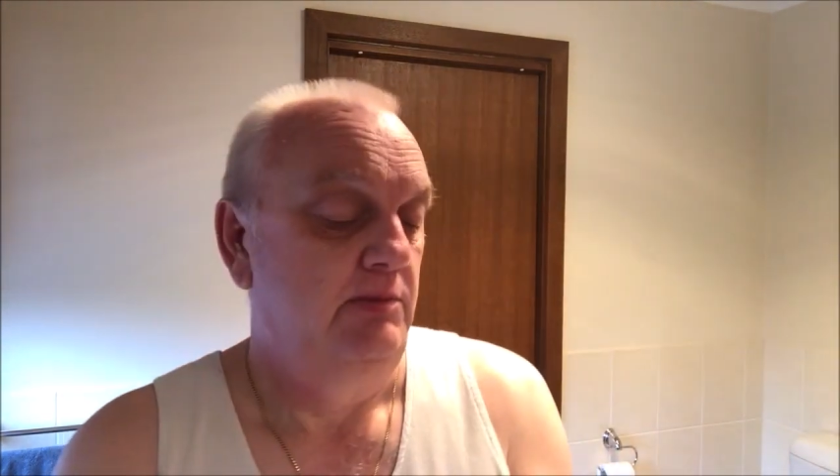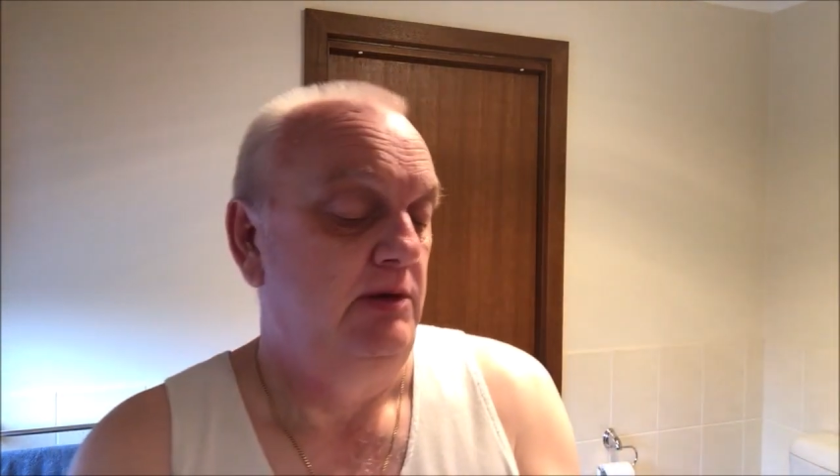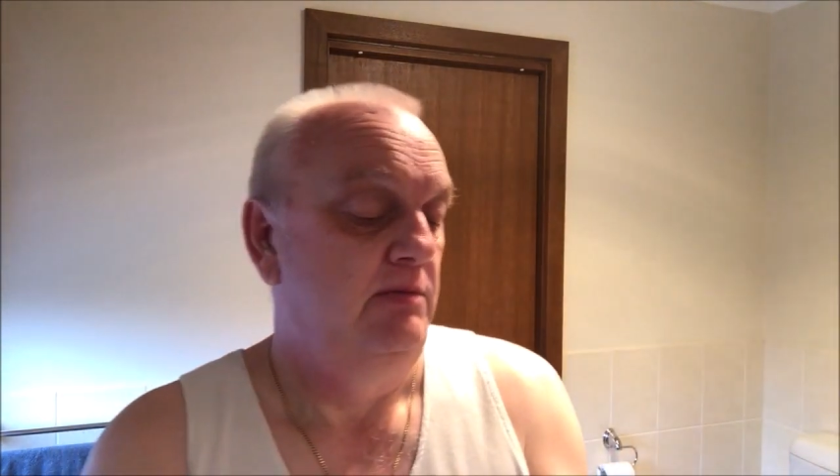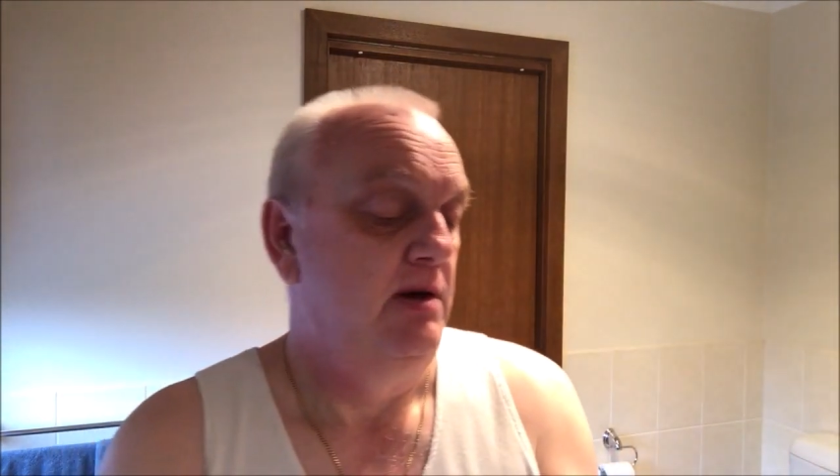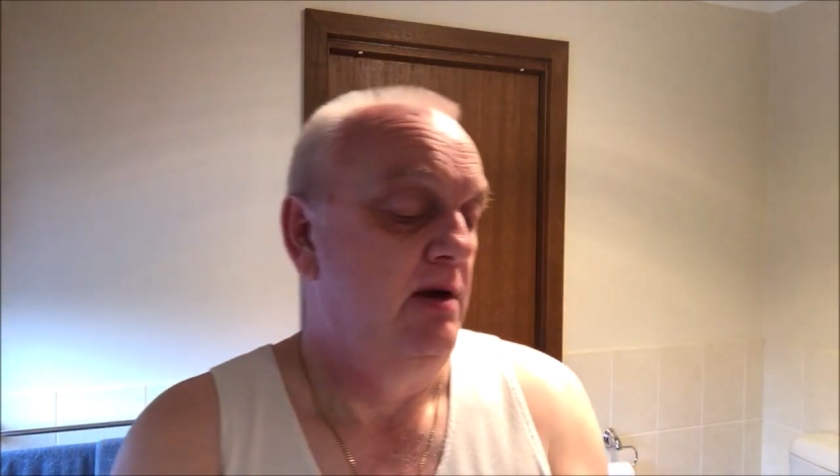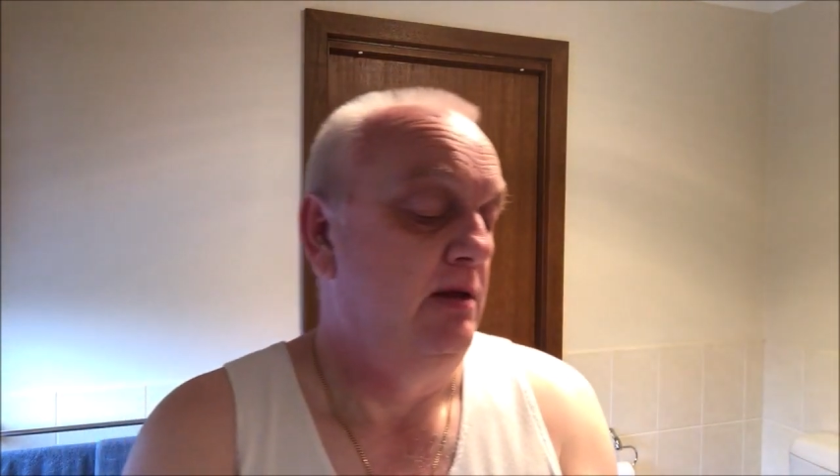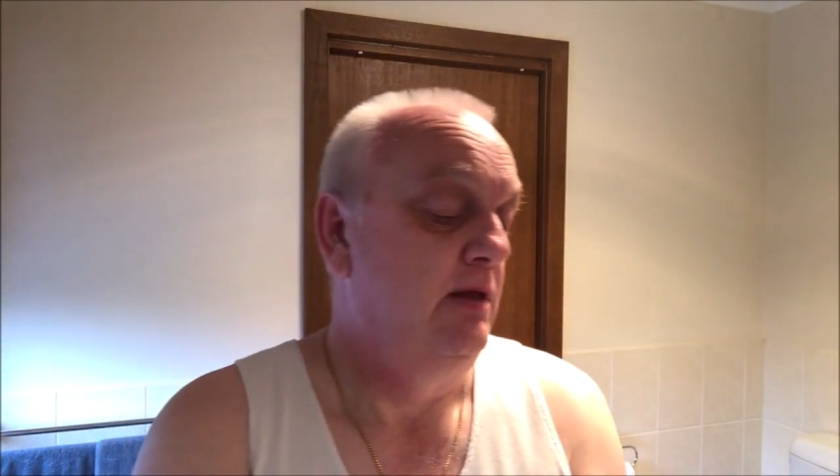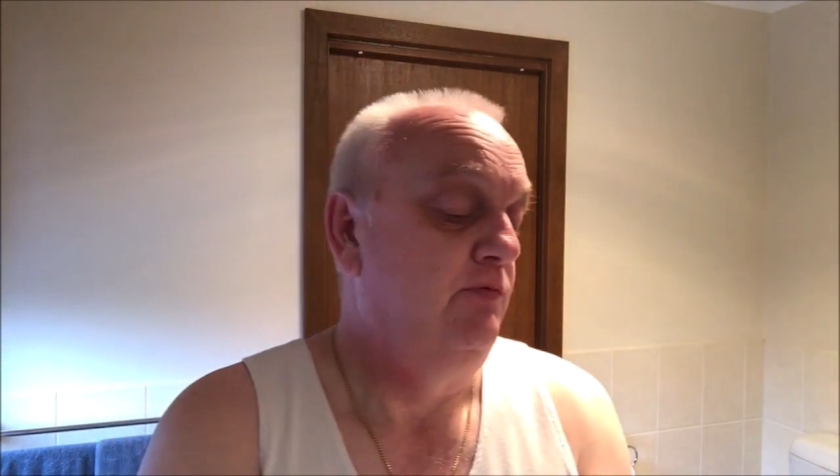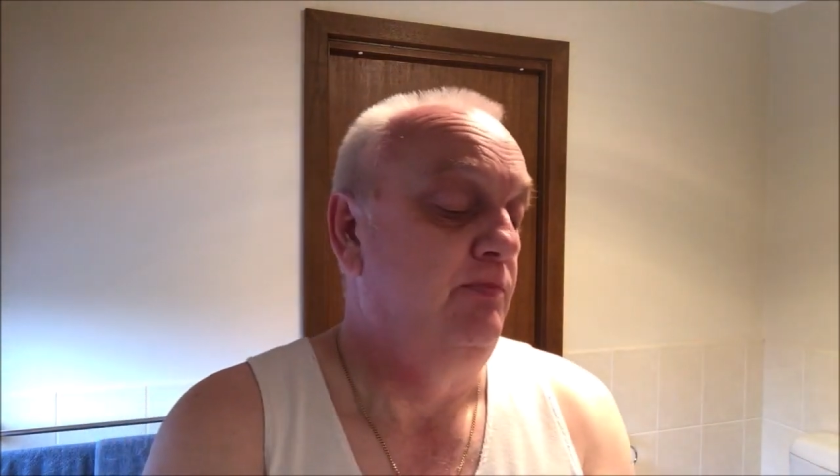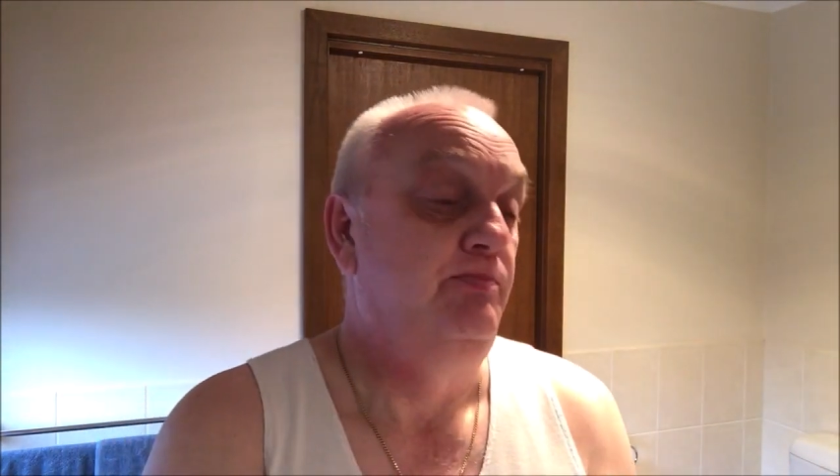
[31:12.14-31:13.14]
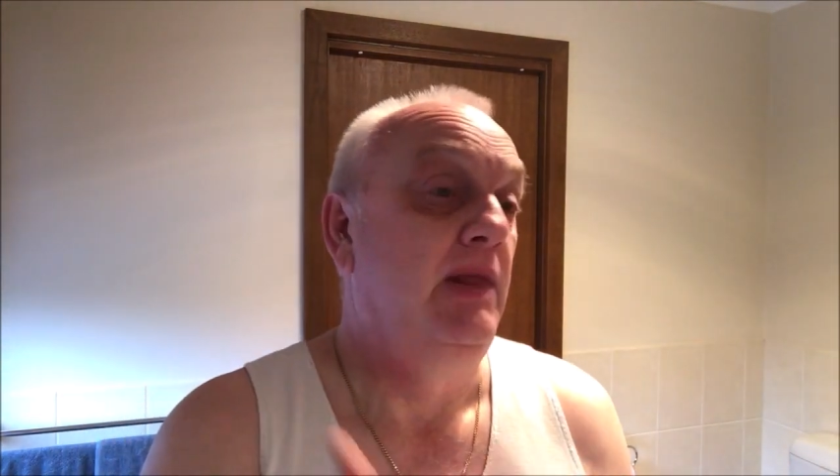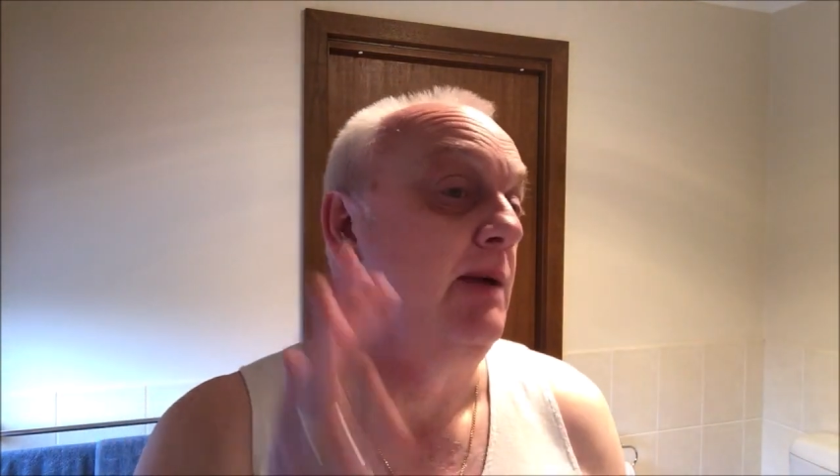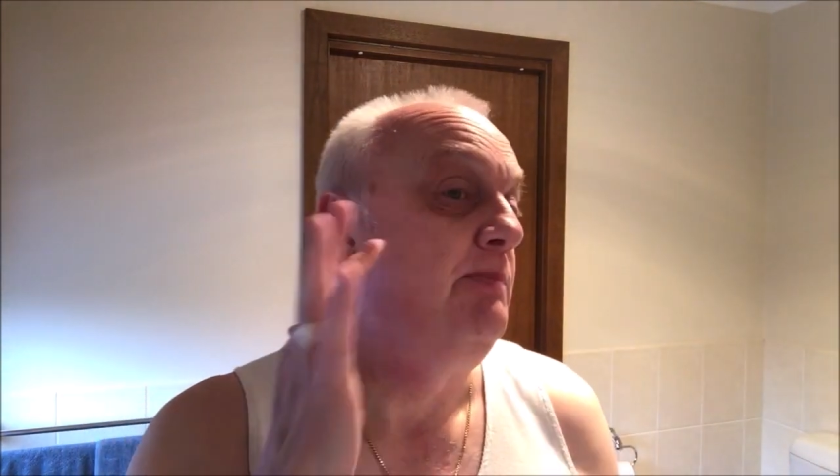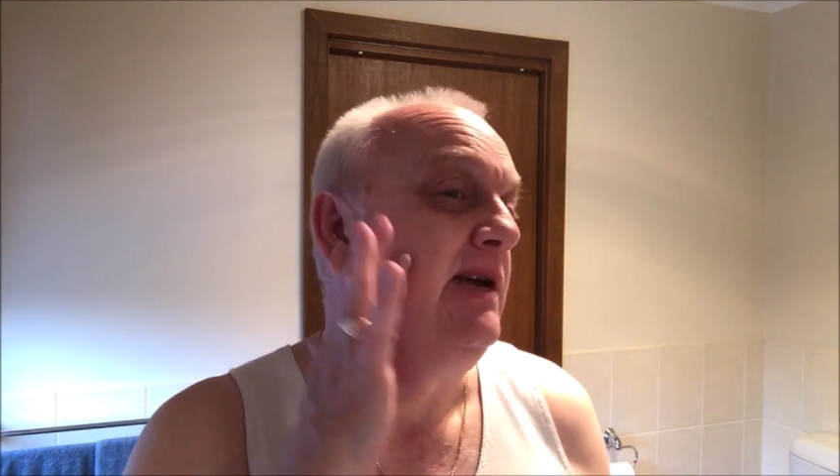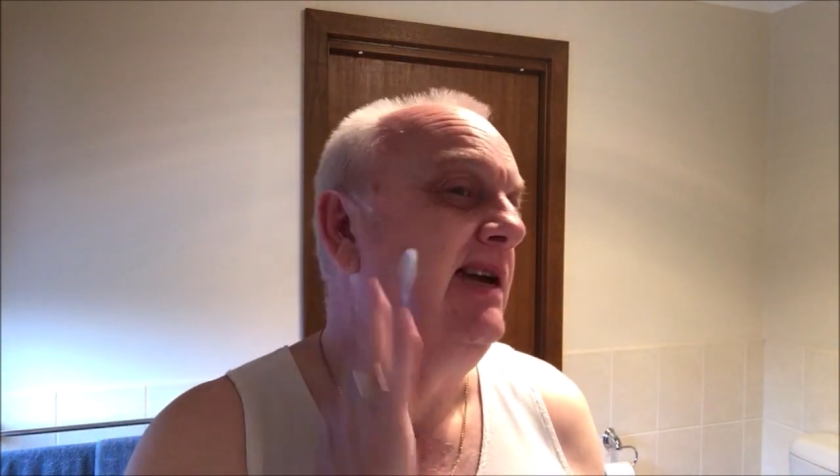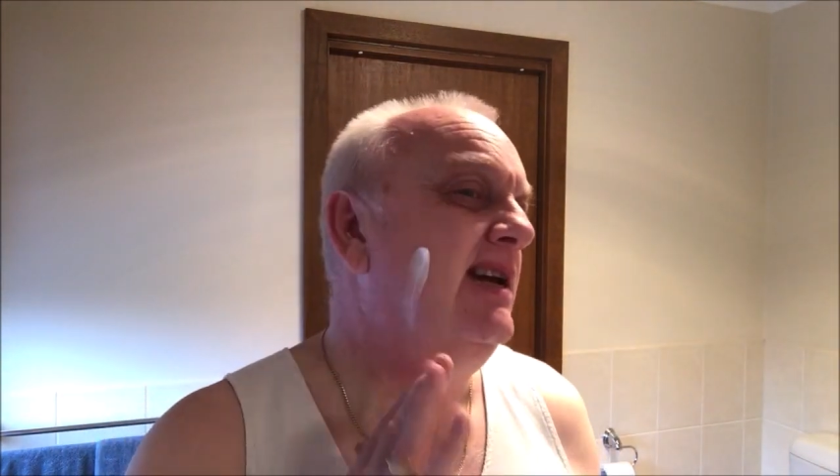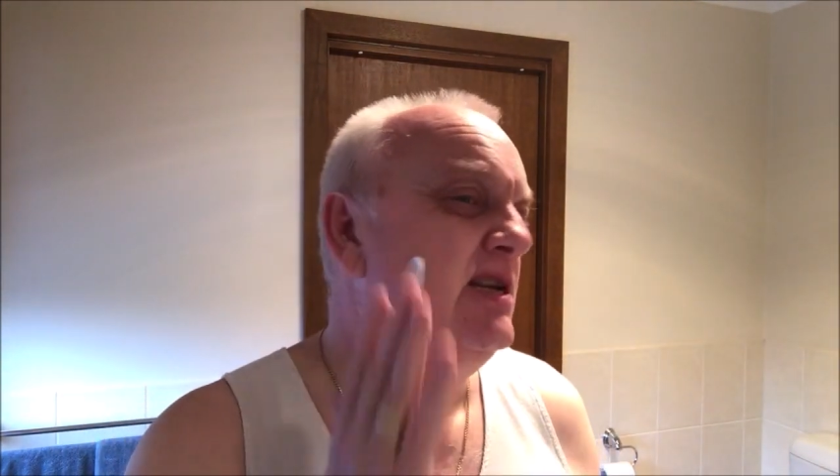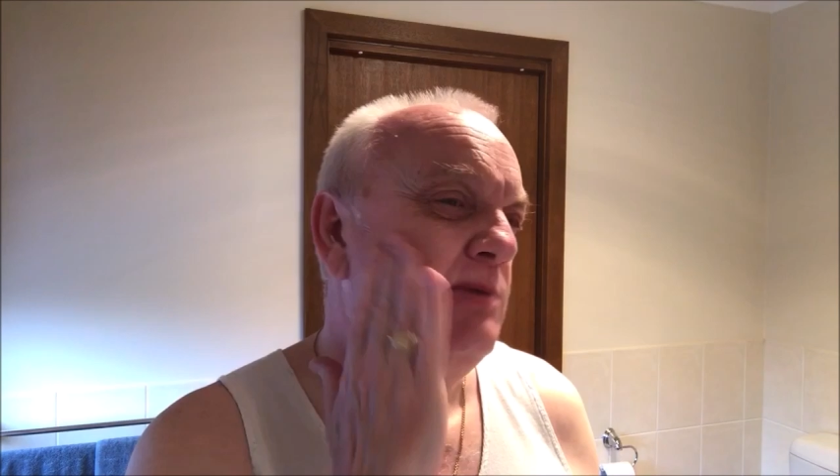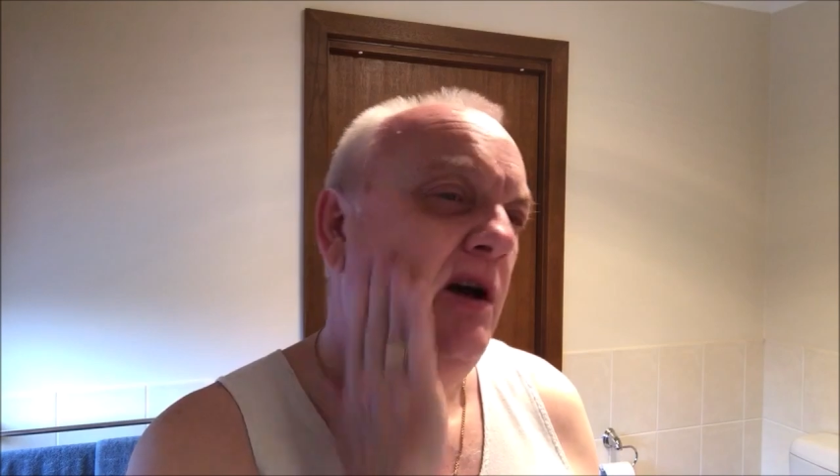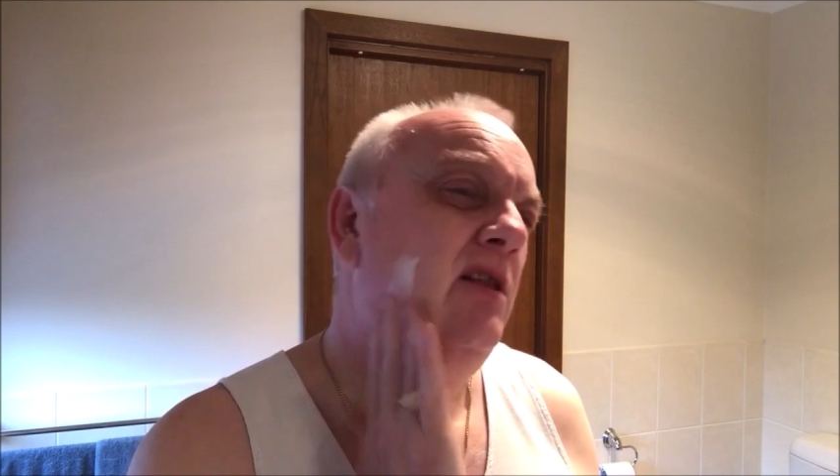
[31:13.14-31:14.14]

I mean, love like PE as well.